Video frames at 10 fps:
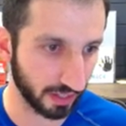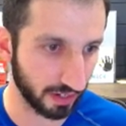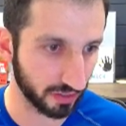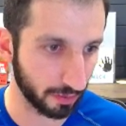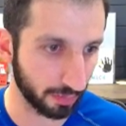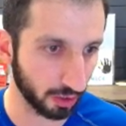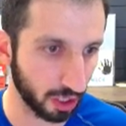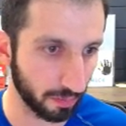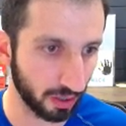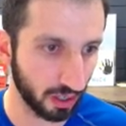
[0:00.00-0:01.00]
And as I pull
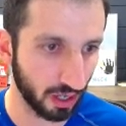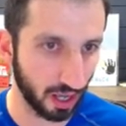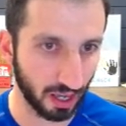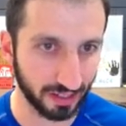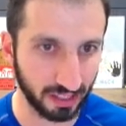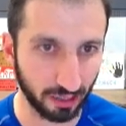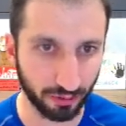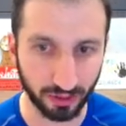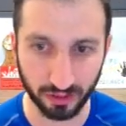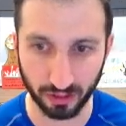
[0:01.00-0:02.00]
up a
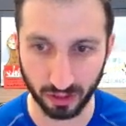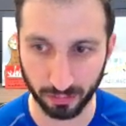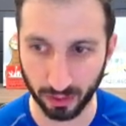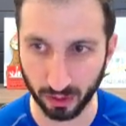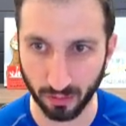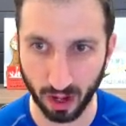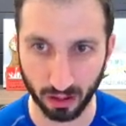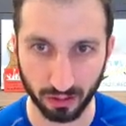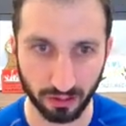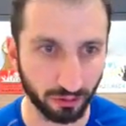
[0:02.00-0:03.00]
different computer
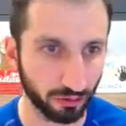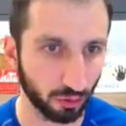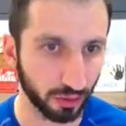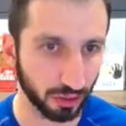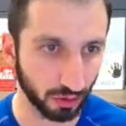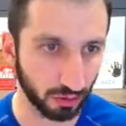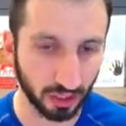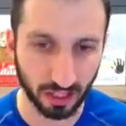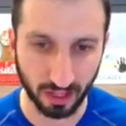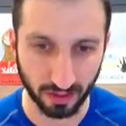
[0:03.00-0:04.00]
model for you,
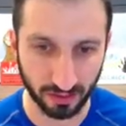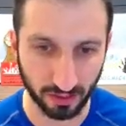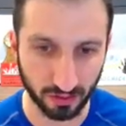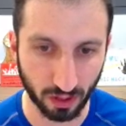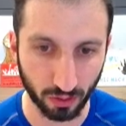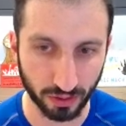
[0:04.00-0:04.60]
this is going